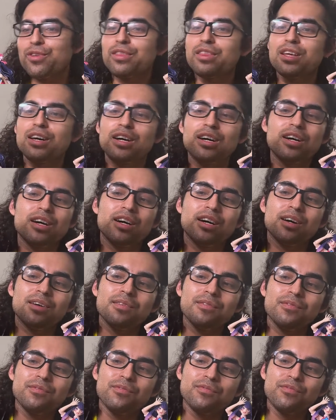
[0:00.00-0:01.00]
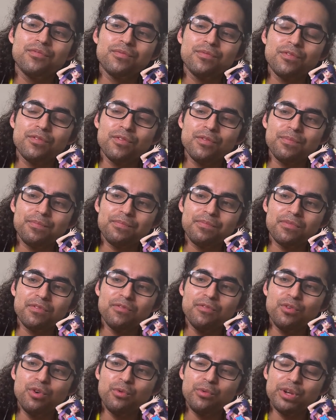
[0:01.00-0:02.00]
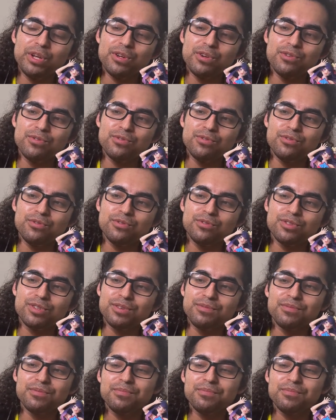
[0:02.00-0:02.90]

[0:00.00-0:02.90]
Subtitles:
the FuRyu's